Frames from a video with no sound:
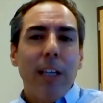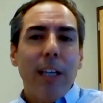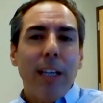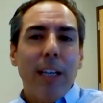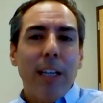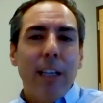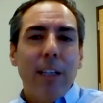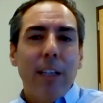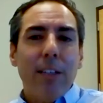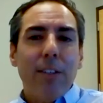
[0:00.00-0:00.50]

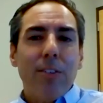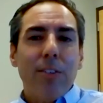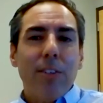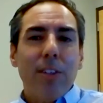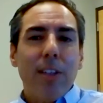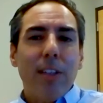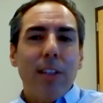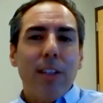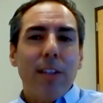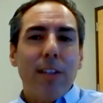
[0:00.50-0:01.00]

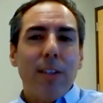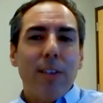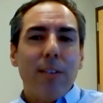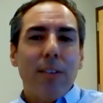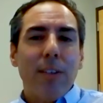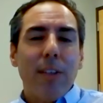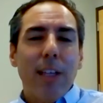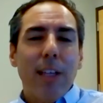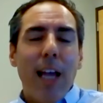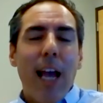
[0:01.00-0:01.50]

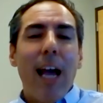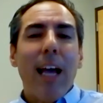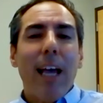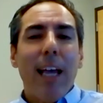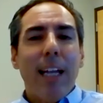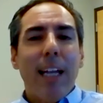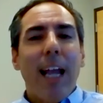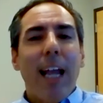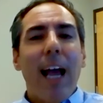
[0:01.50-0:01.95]
it